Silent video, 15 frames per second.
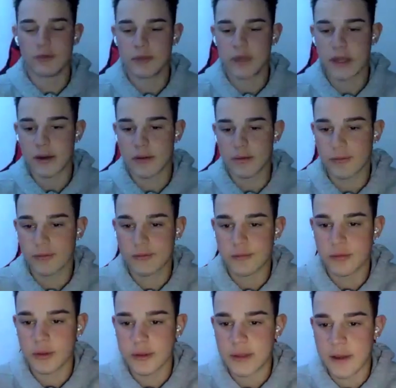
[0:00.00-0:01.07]
yeah,
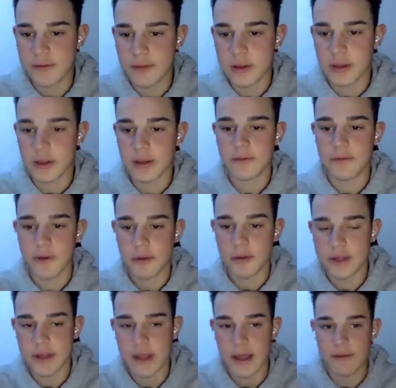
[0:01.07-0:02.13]
definitely looking
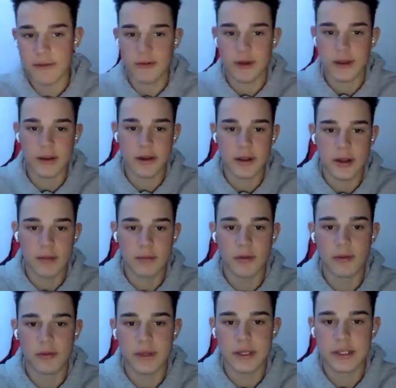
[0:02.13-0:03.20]
forward to that fight in a
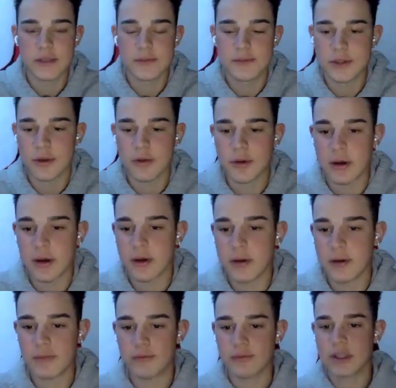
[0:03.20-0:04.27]
couple of weeks.
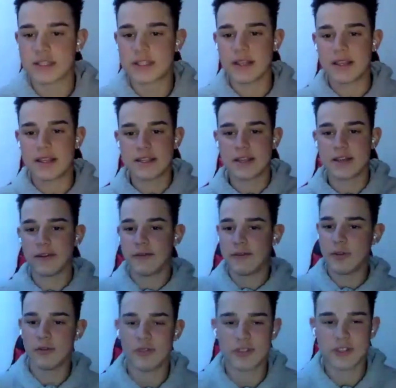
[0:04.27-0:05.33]
So let's end this
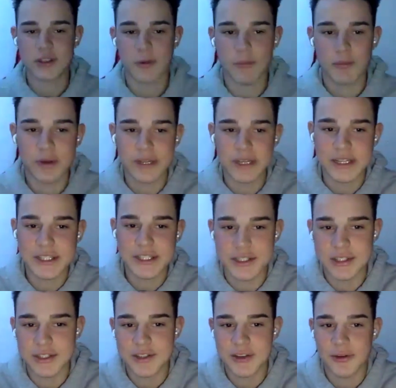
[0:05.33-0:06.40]
interview in some
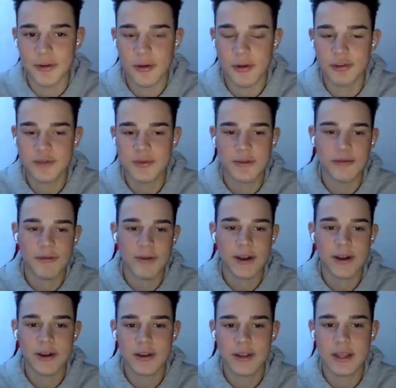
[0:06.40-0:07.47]
predictions. So Ultimate
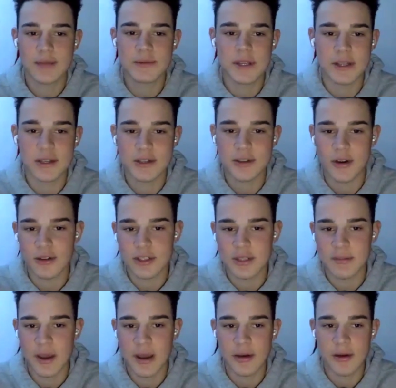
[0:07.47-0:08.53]
Fighter keeps getting talked
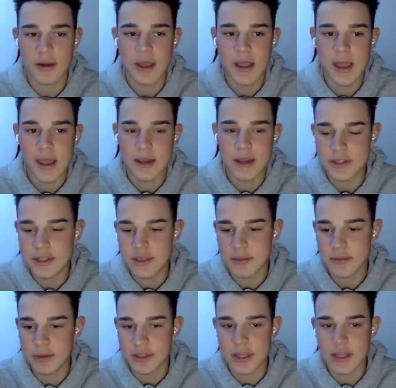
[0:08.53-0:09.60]
about, and you see
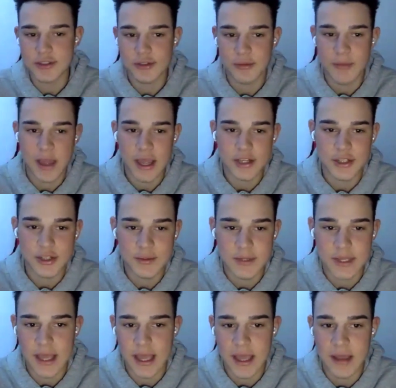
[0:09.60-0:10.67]
the potential matchups
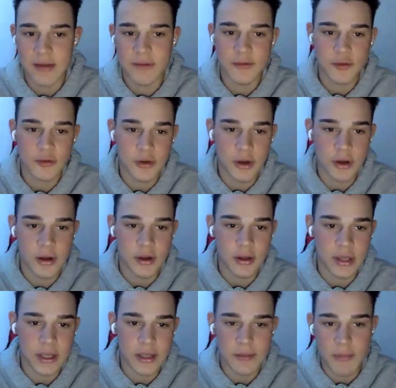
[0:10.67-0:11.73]
they have,
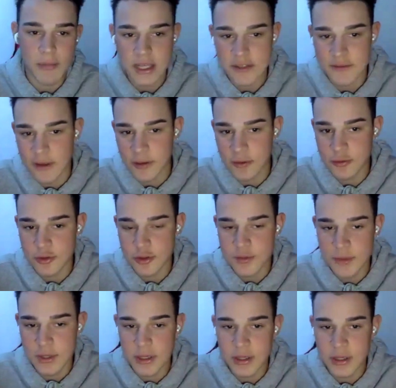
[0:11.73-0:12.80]
like Masvidal
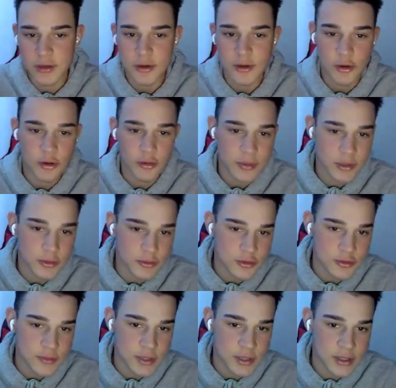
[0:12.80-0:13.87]
Usman, Colby
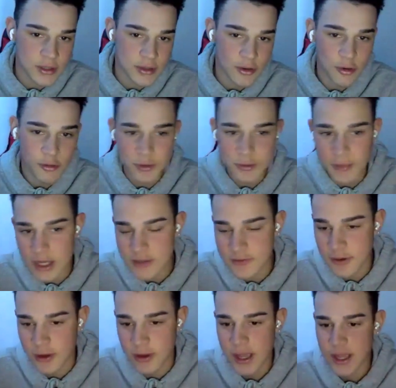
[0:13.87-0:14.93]

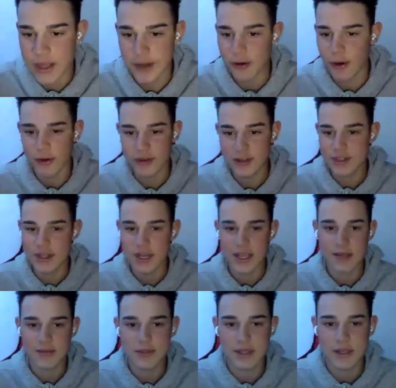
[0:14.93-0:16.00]
Masvidal. You hear all these
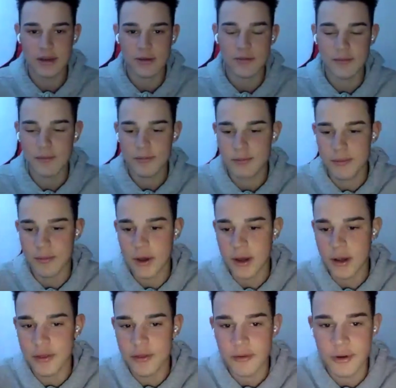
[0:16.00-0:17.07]
names getting
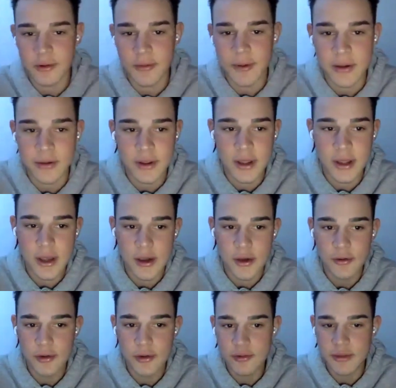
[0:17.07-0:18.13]
thrown around.
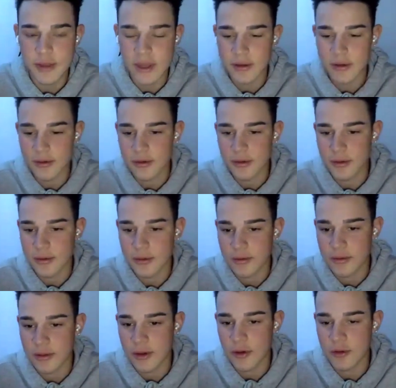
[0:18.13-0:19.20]
Who do you think
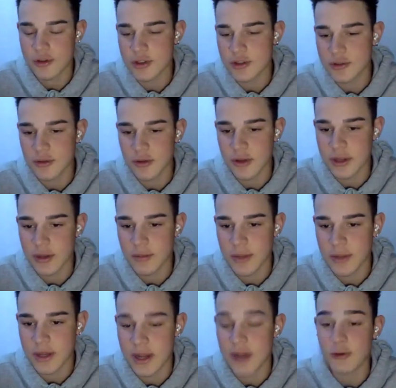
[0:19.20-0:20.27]
the coaches will end up
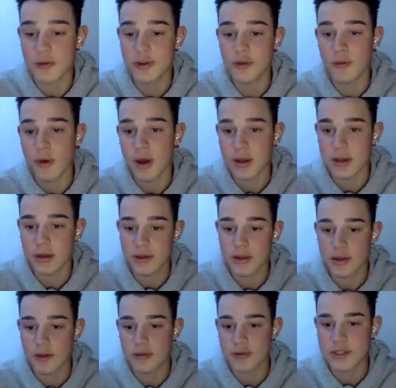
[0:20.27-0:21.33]
being, and who do you want
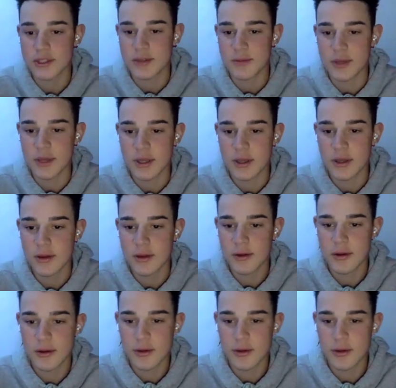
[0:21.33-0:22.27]
the coaches to be? I'll